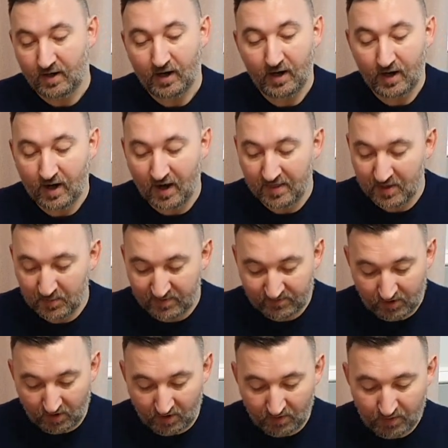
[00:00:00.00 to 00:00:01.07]
And then
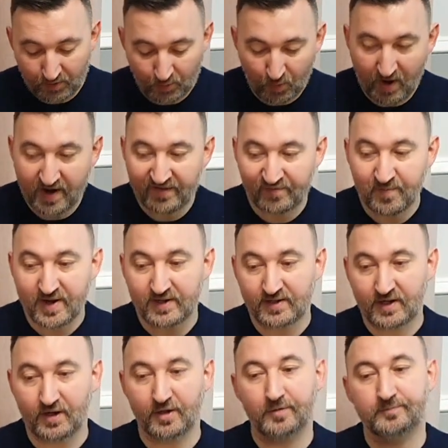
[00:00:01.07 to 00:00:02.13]
we've got the wave
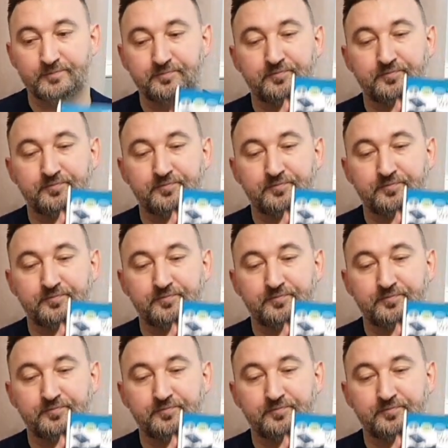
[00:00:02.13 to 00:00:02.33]
maker.